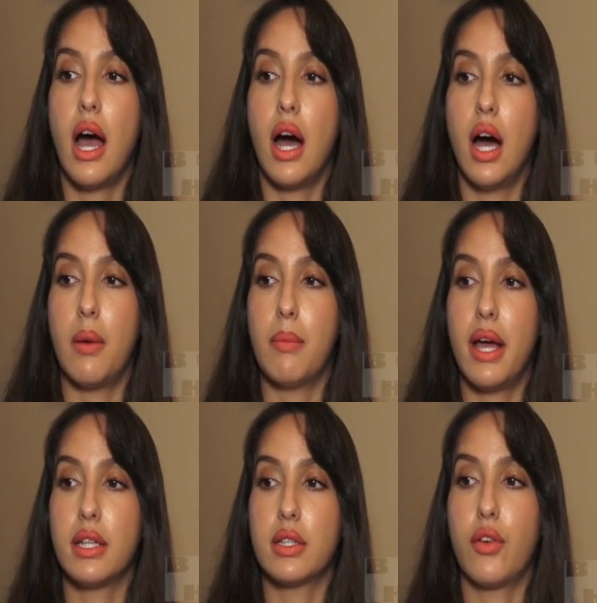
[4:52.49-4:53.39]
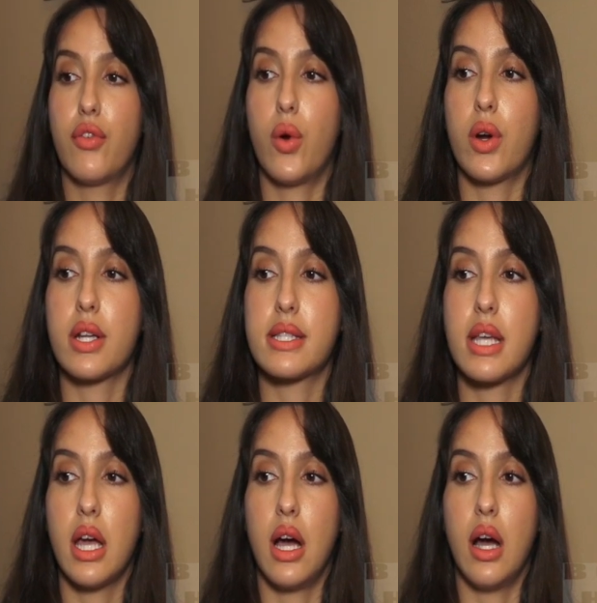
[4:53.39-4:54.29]
um, and of course
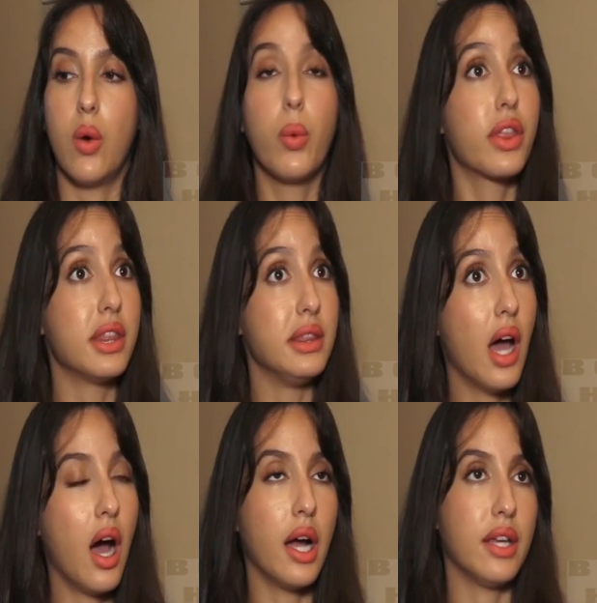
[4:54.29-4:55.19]
uh, with Na.